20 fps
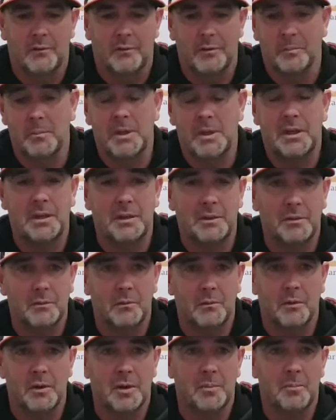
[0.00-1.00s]
for me,
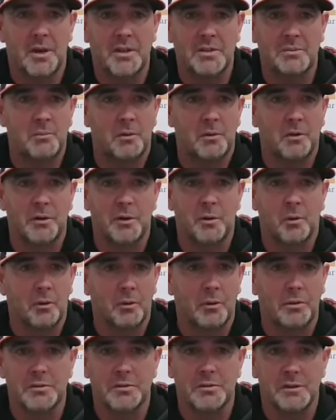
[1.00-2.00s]
one of the best middle of the
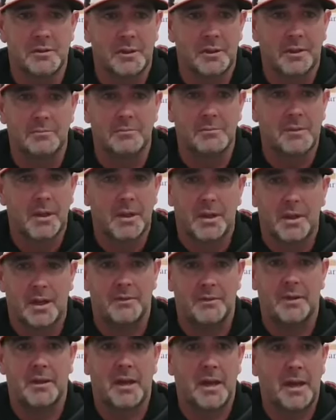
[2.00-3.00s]
orders in
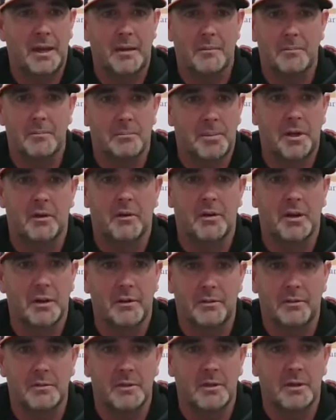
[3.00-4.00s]
the game,
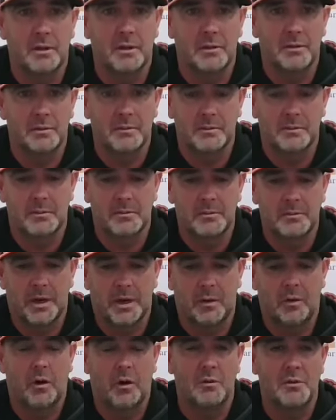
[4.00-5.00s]
period, of
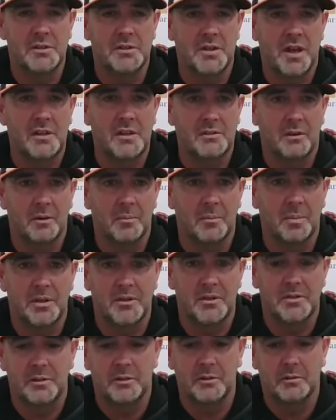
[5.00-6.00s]
how hard these guys are to
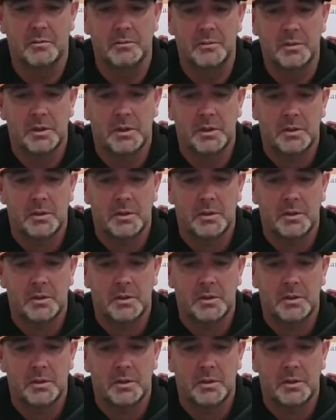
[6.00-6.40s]
pitch to.